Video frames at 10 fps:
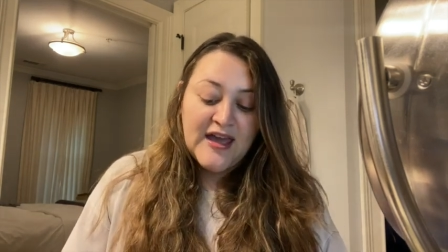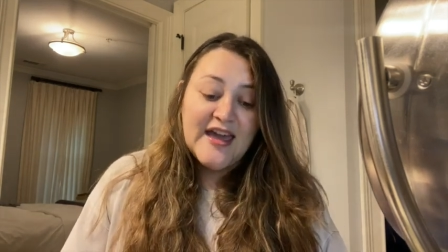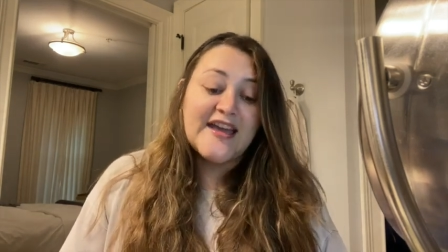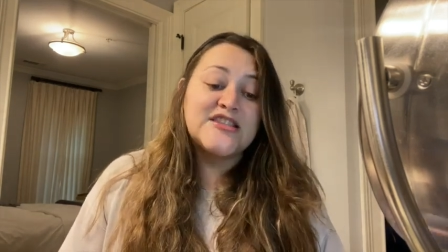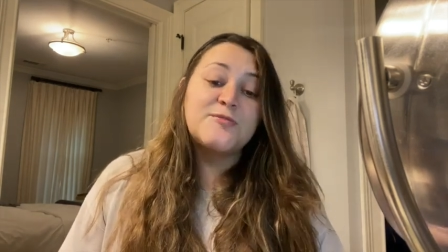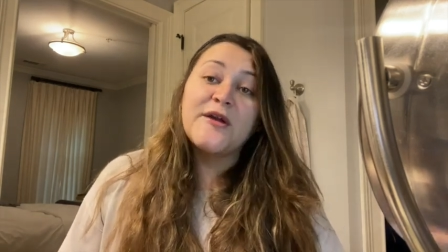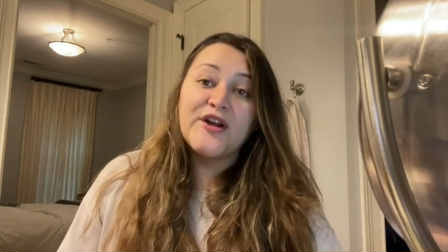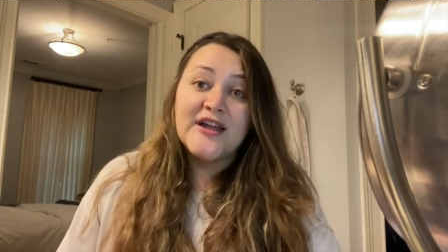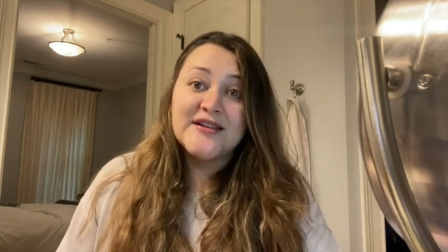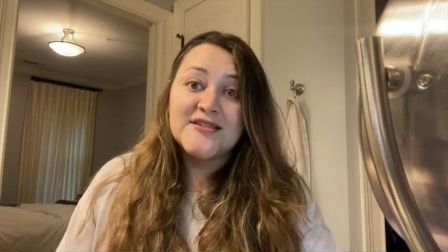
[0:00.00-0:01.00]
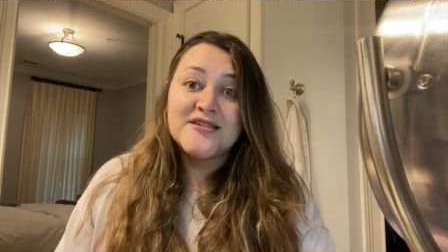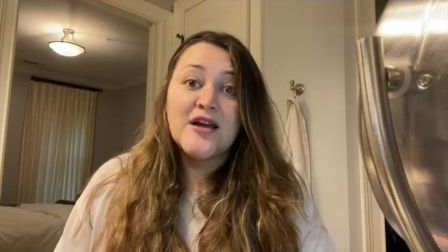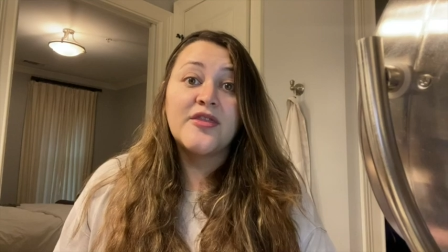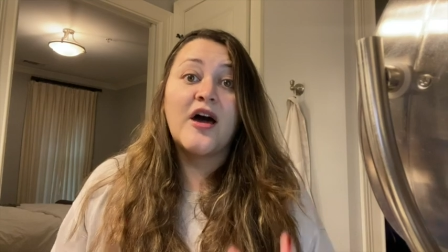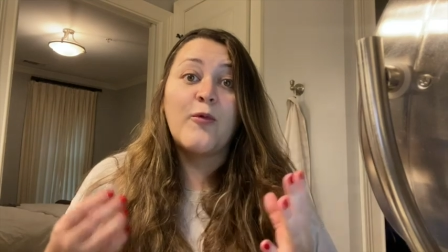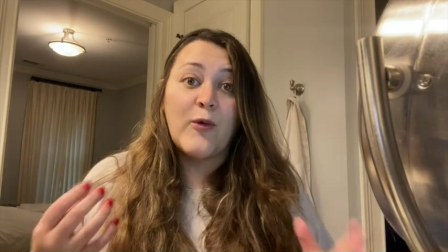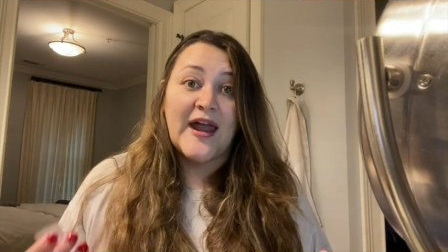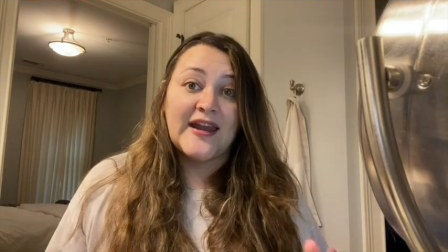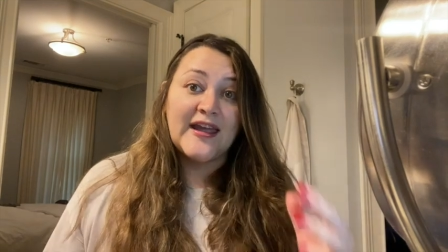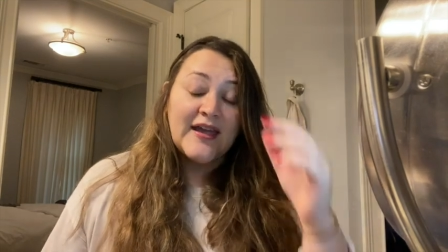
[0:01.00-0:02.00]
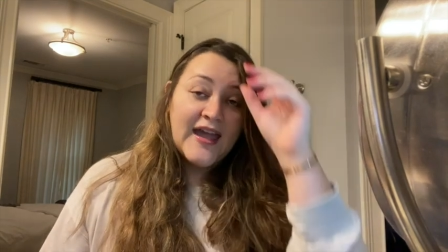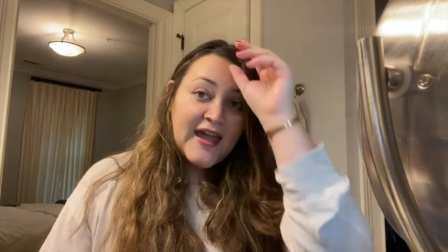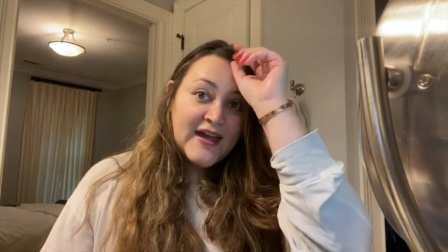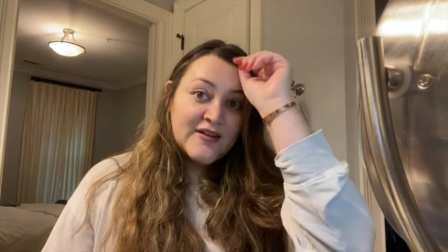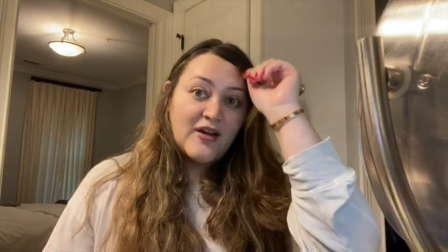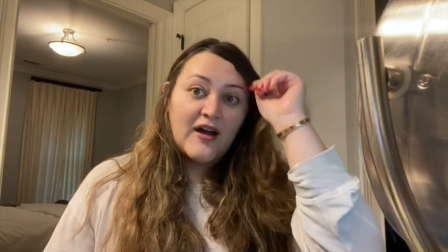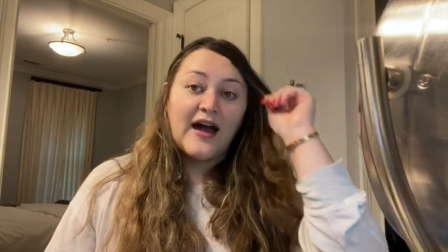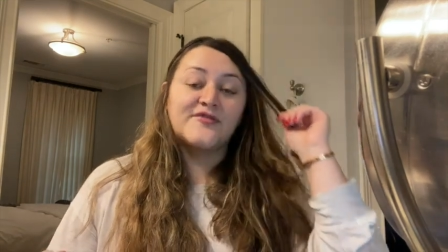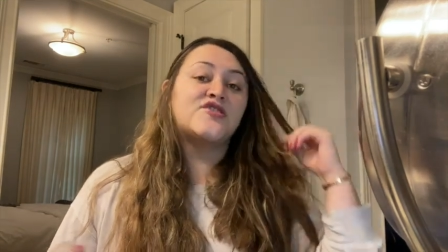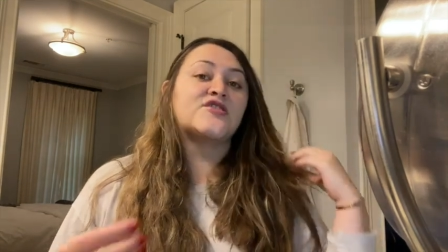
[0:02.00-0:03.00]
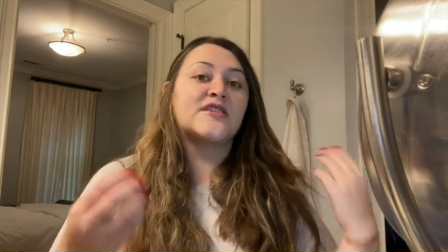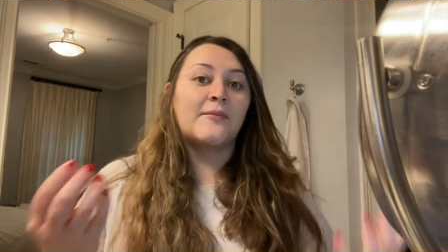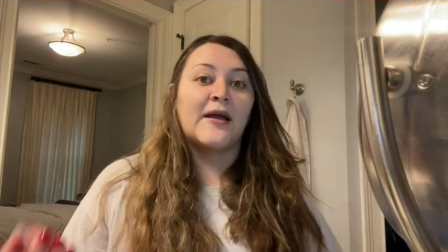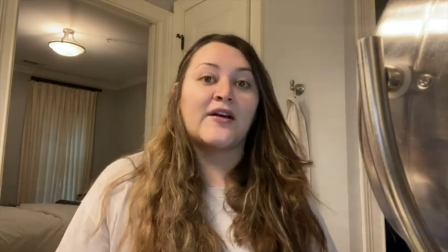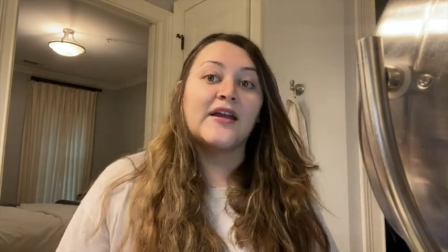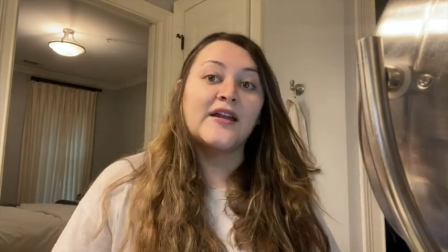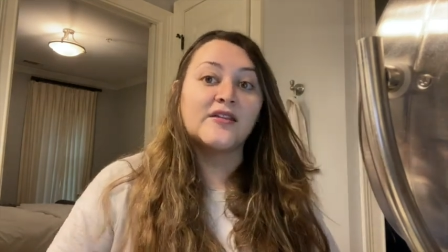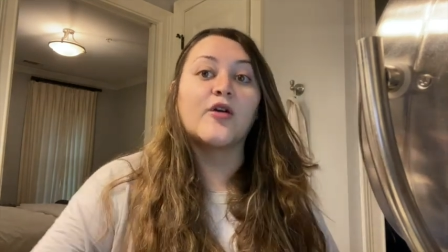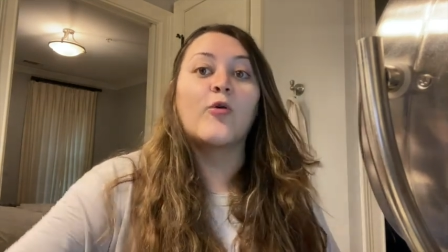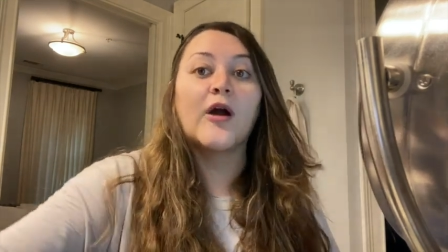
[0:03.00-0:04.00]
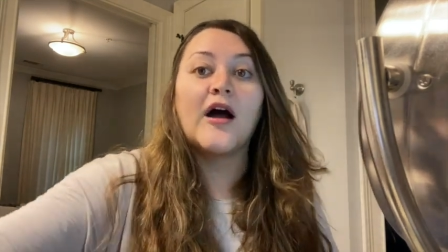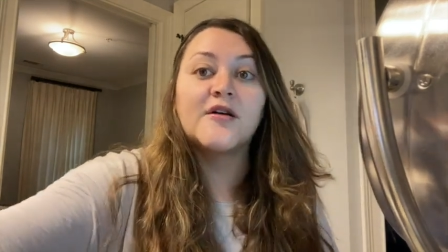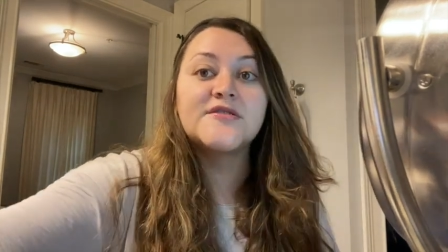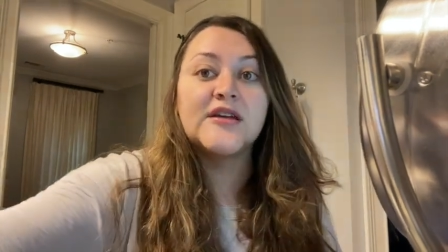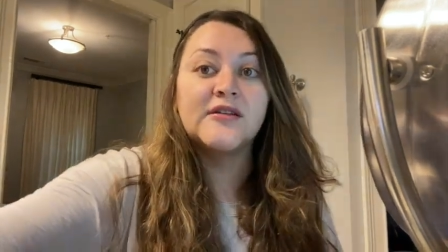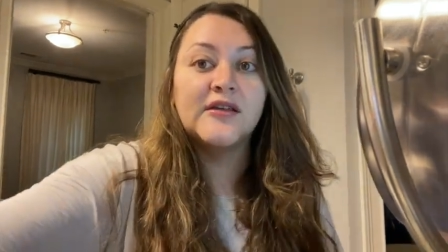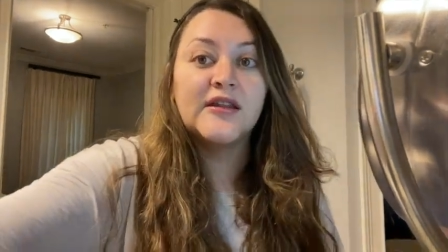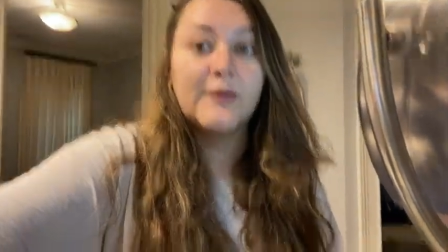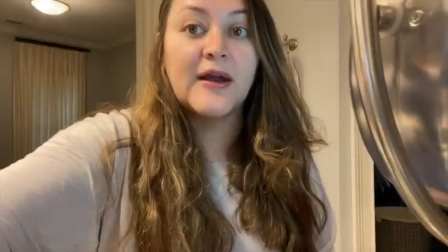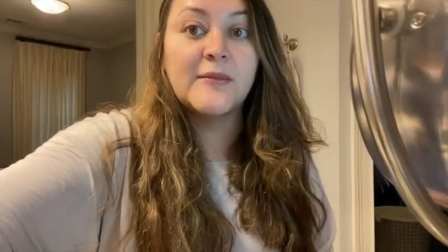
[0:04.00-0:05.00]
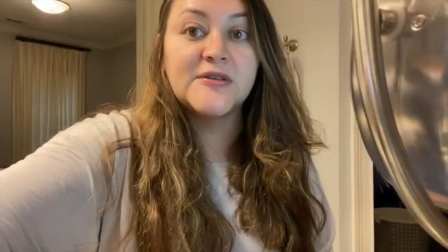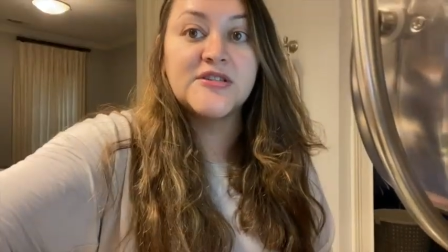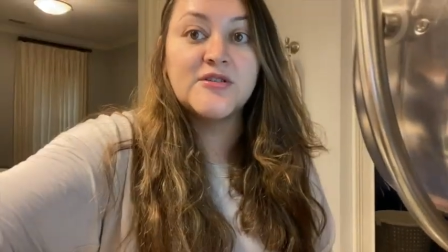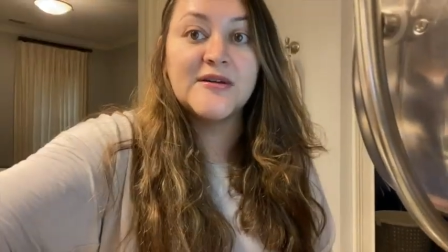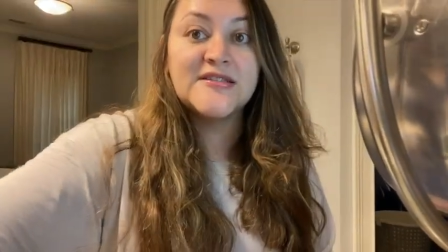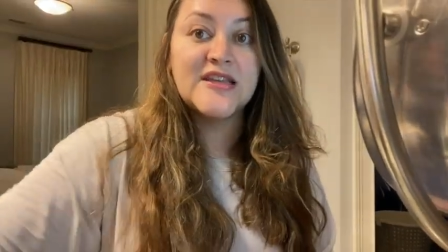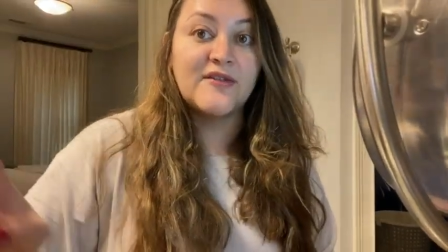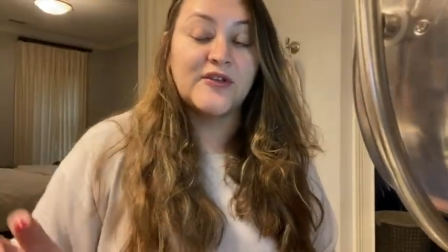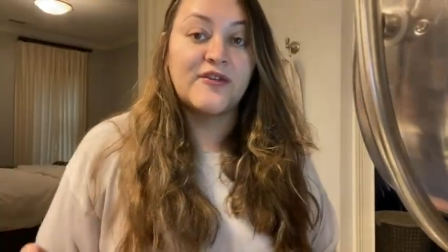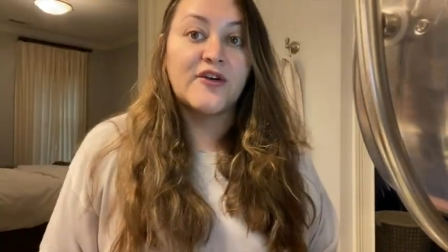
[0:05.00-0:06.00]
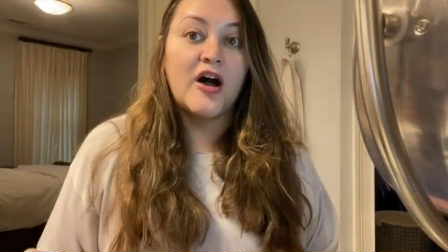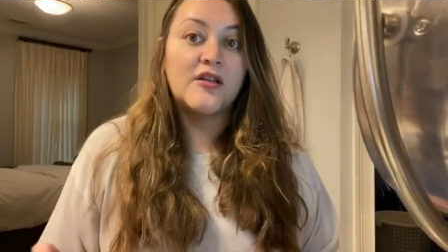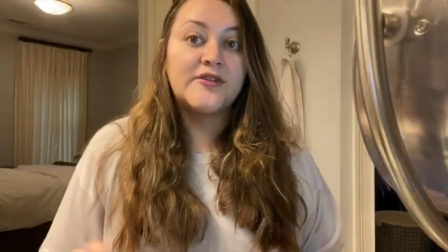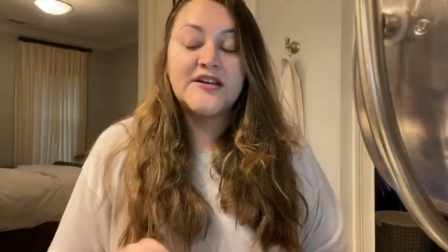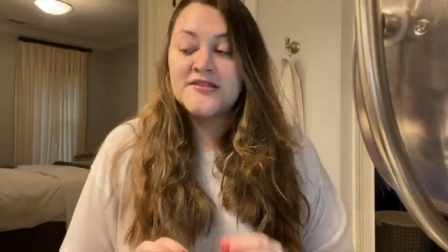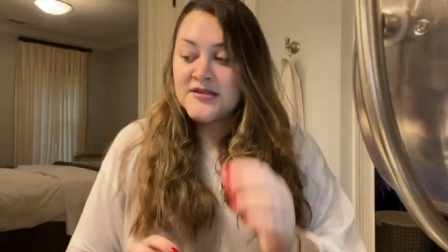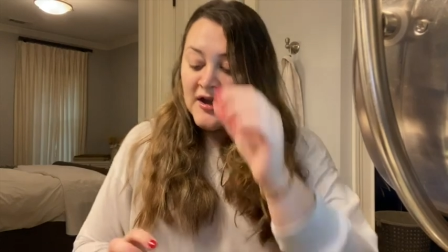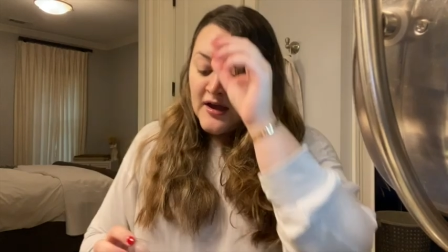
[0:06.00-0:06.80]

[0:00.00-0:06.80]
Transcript: experience a wedding and not have to just get married at the courthouse. And they were able to do it safely for all of us.